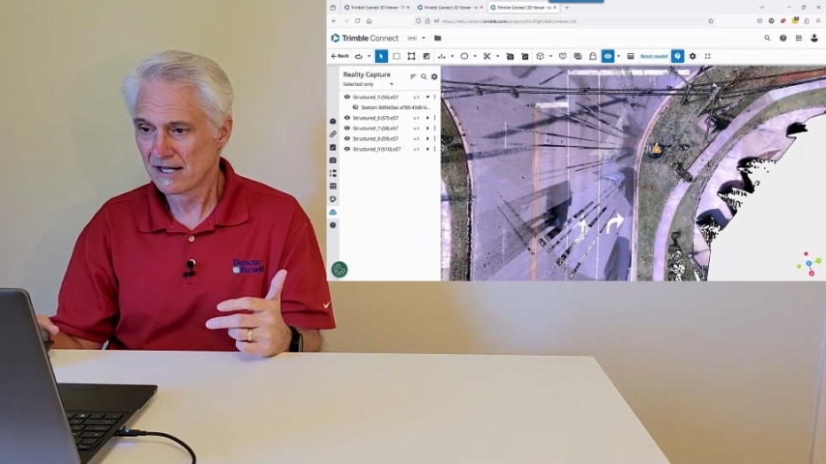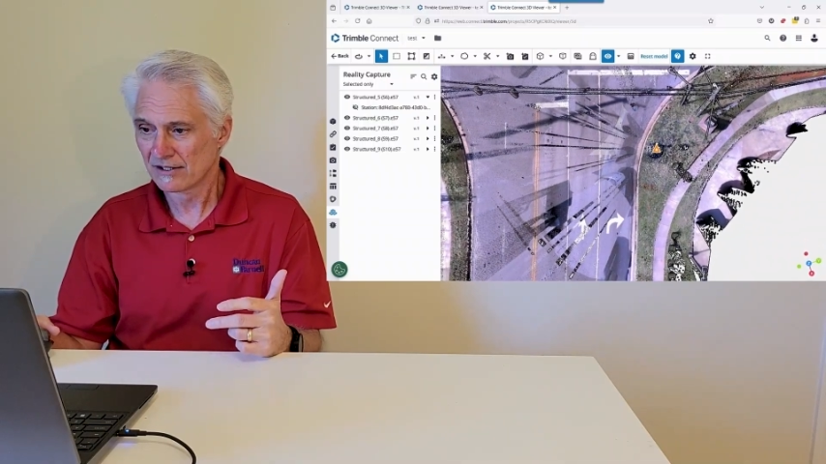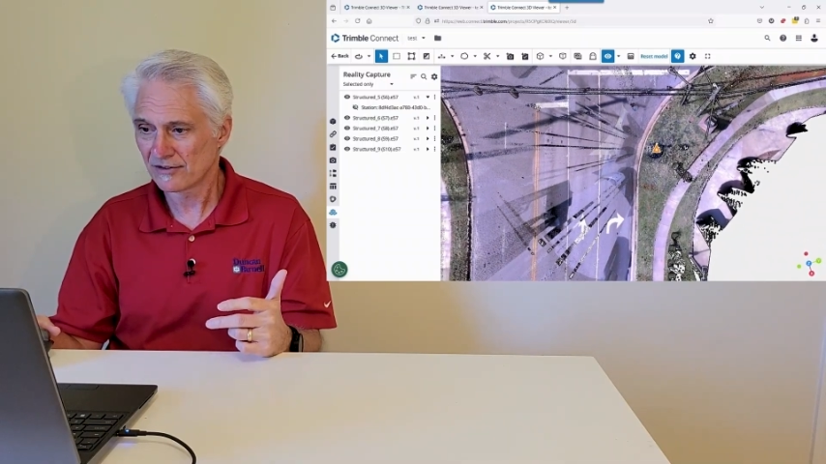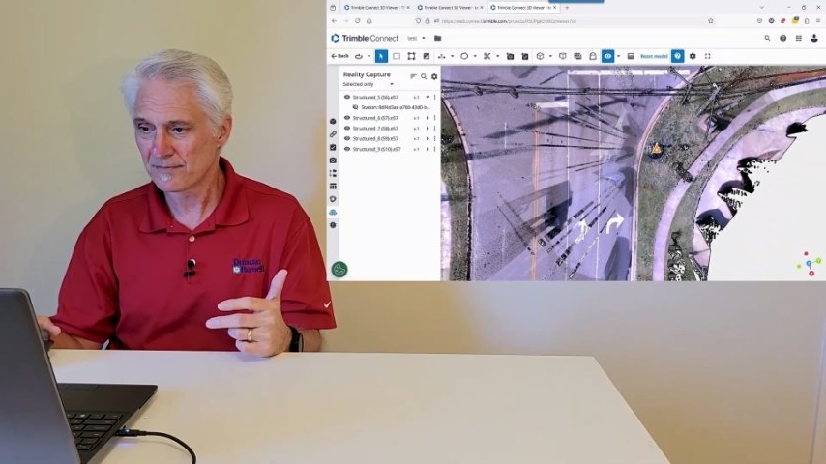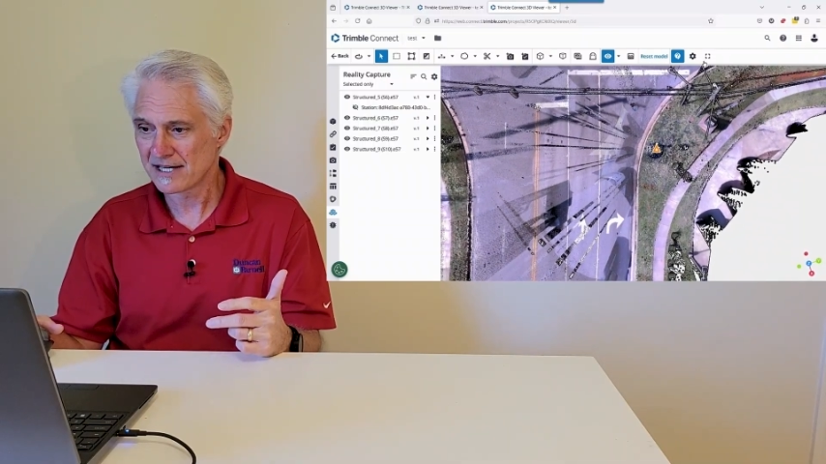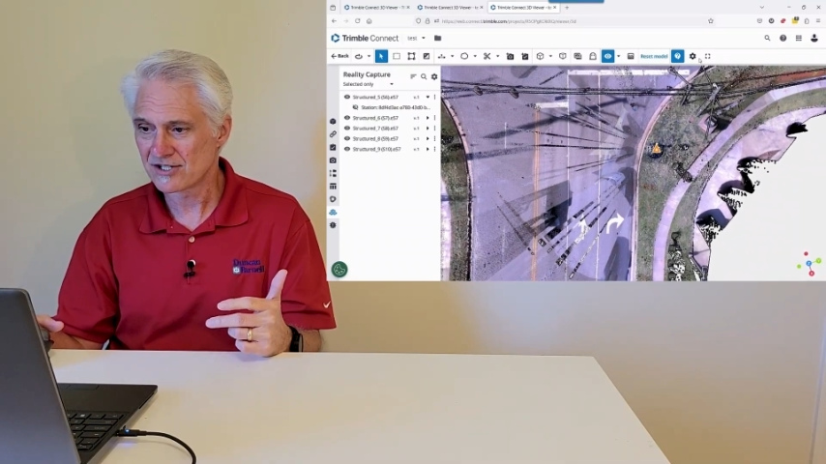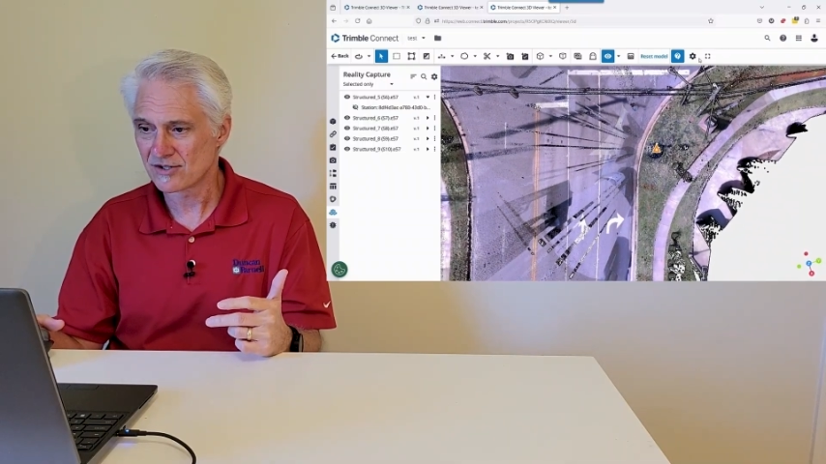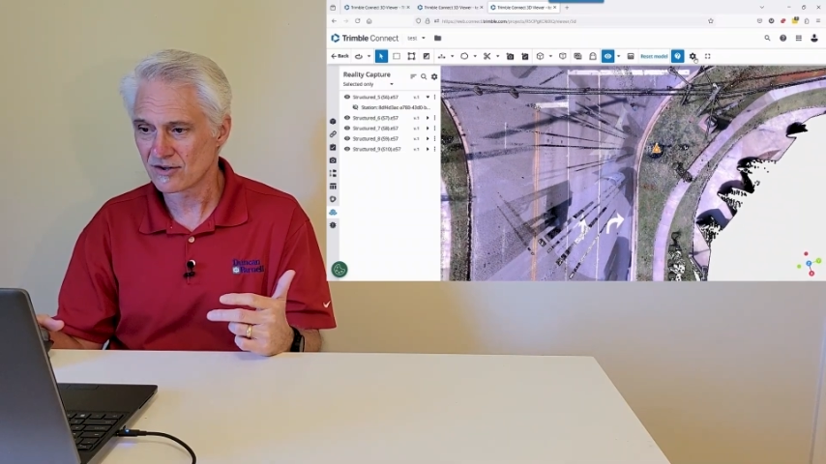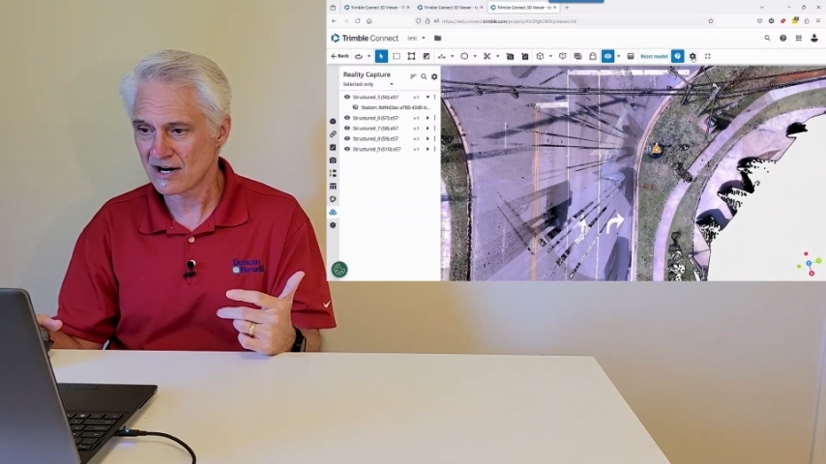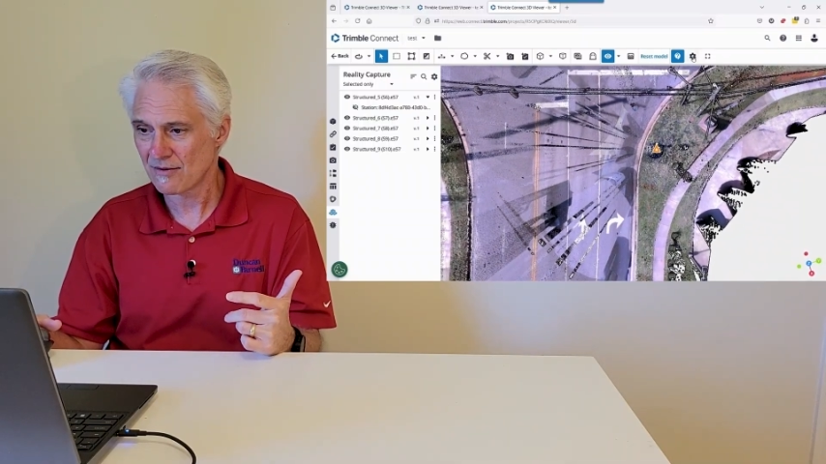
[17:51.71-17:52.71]
Let's make
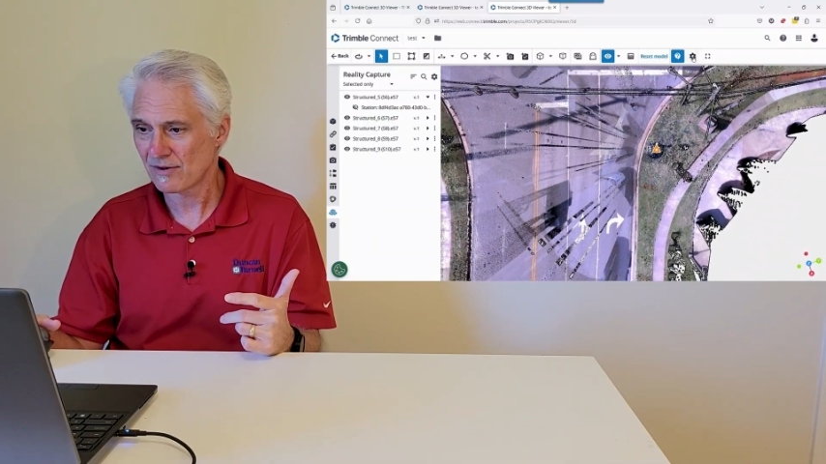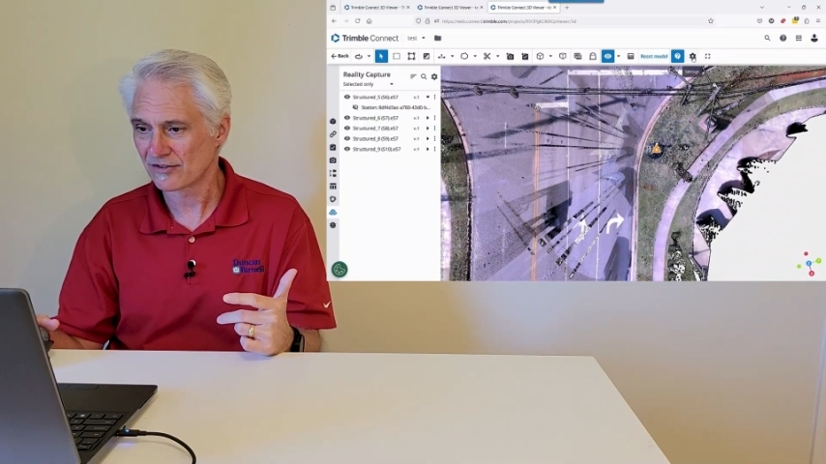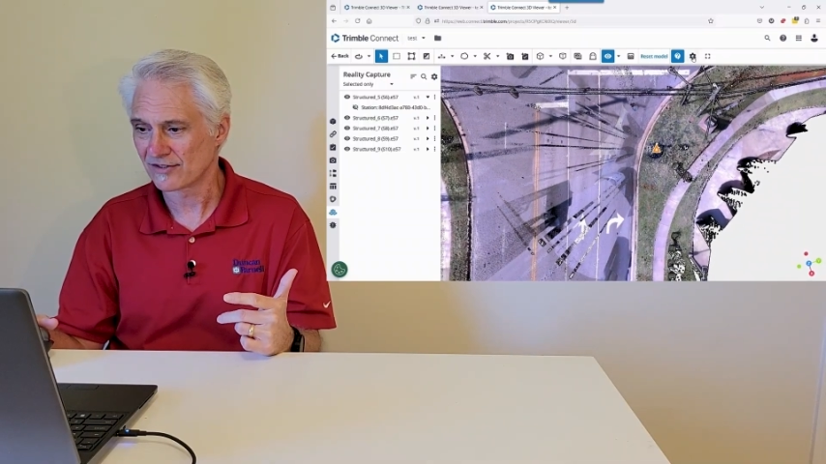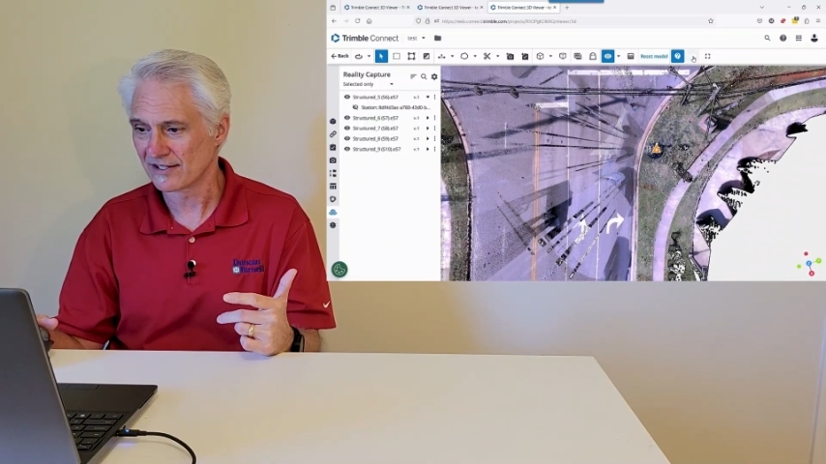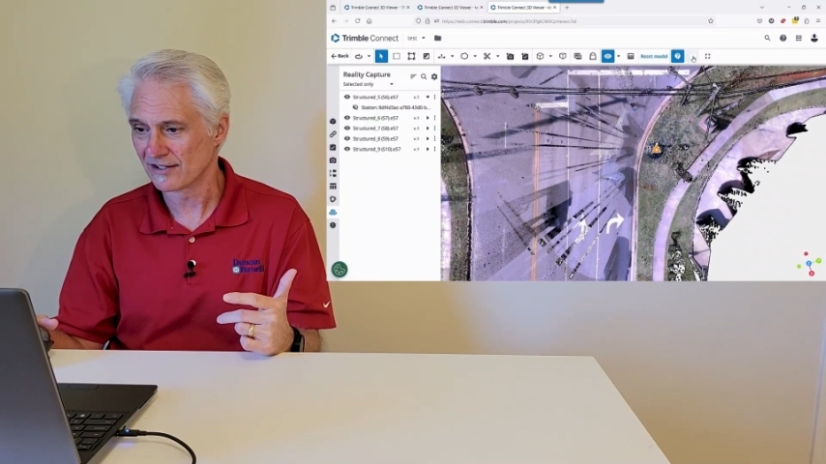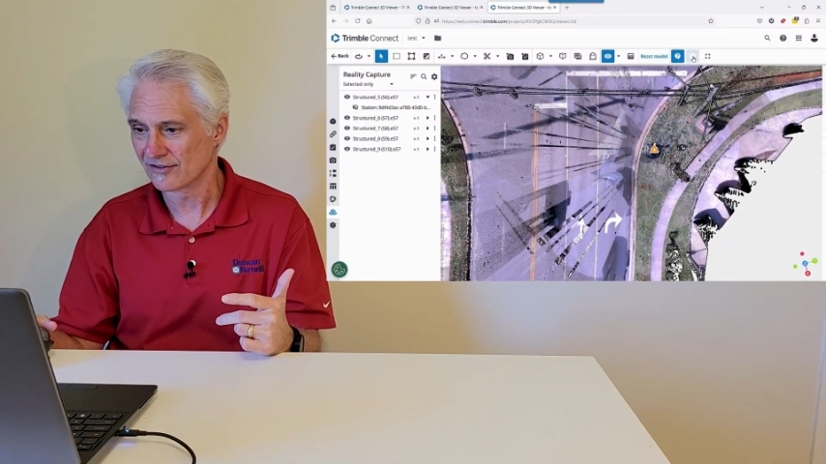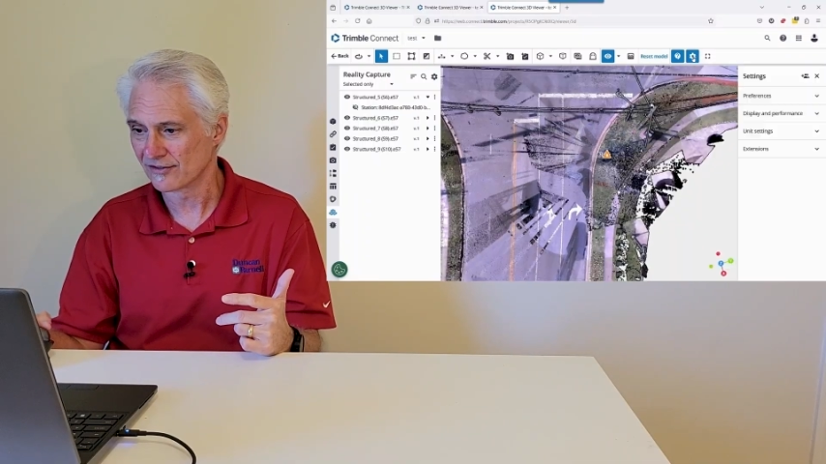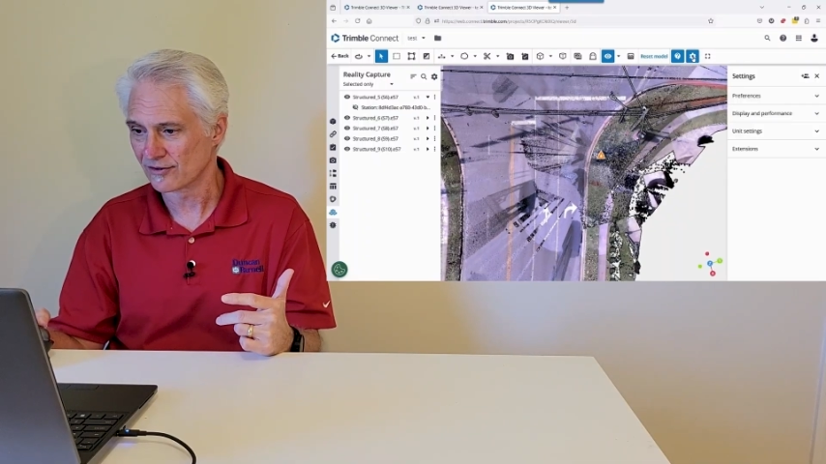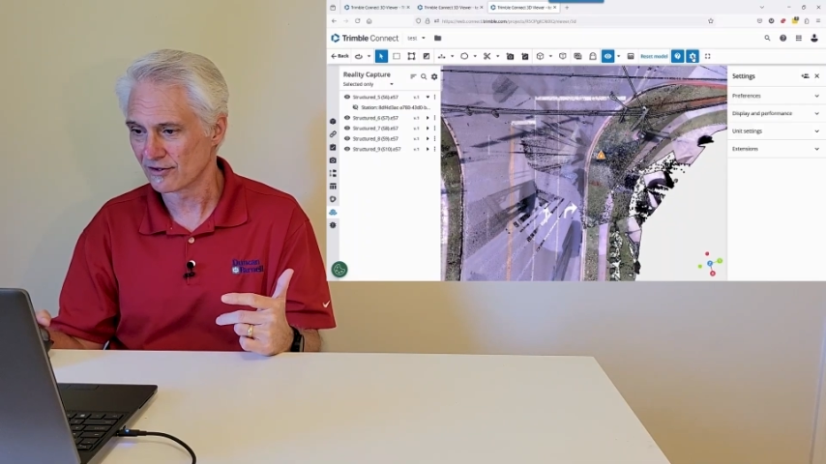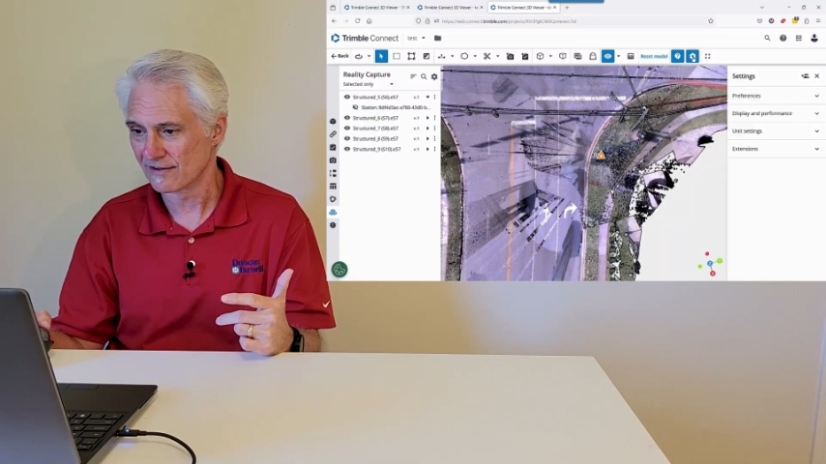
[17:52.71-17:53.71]
sure, I want to see this on
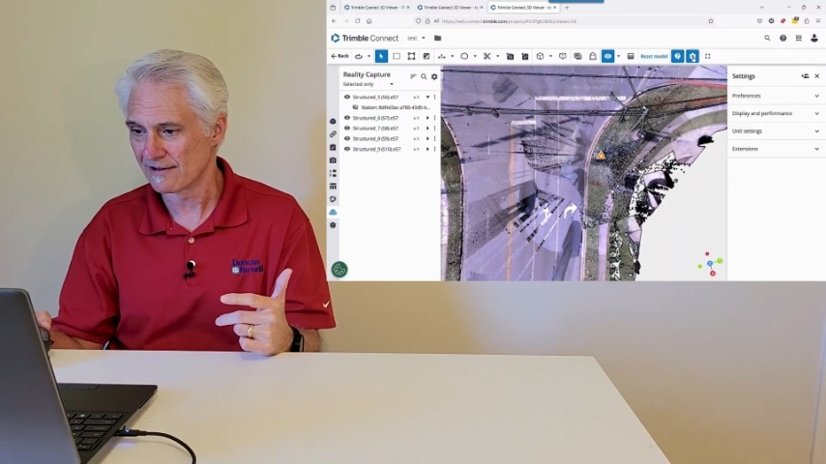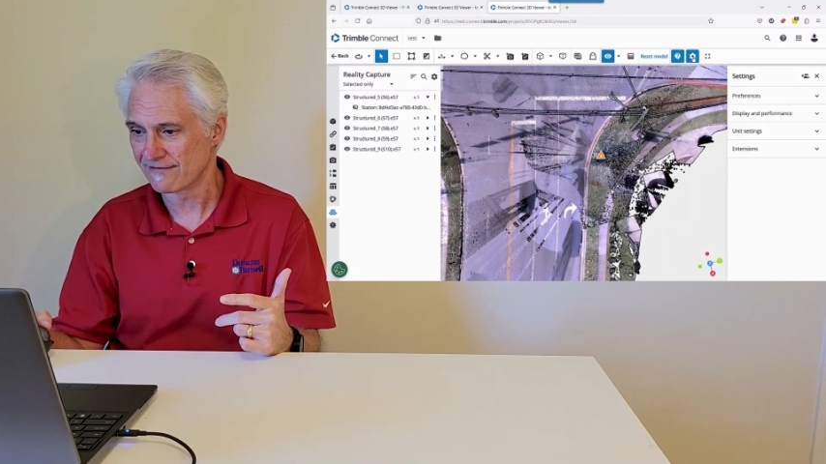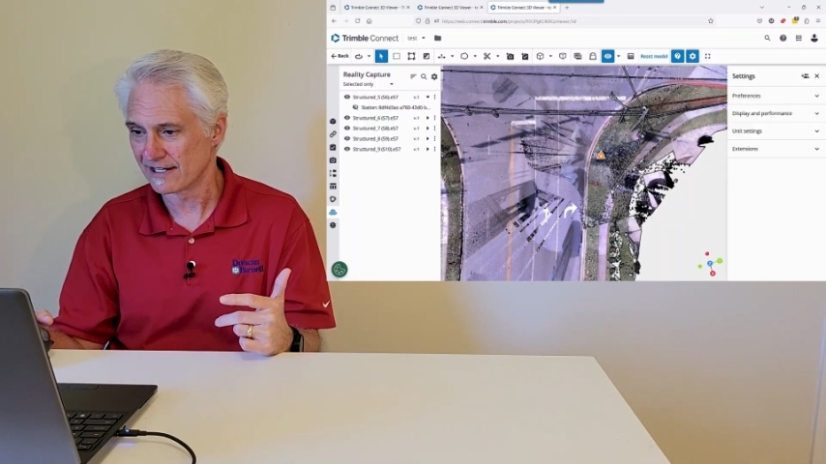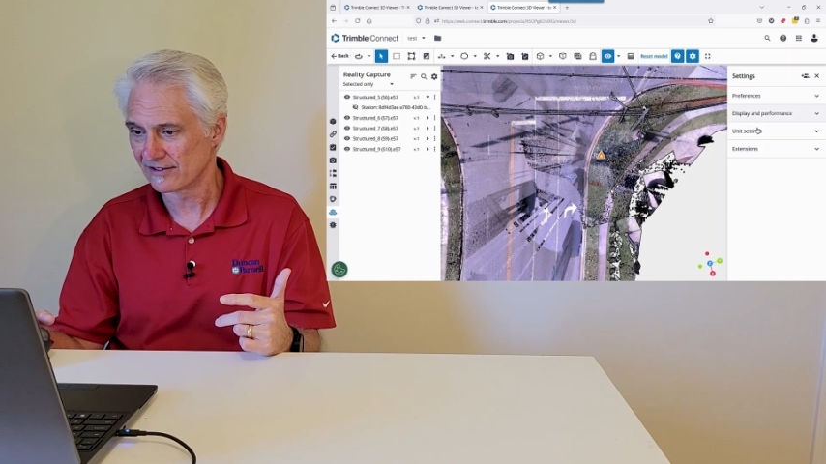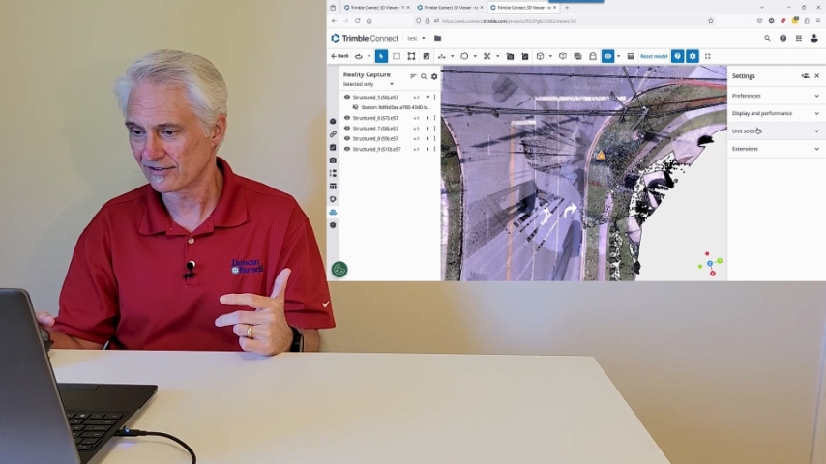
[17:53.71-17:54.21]
survey feet.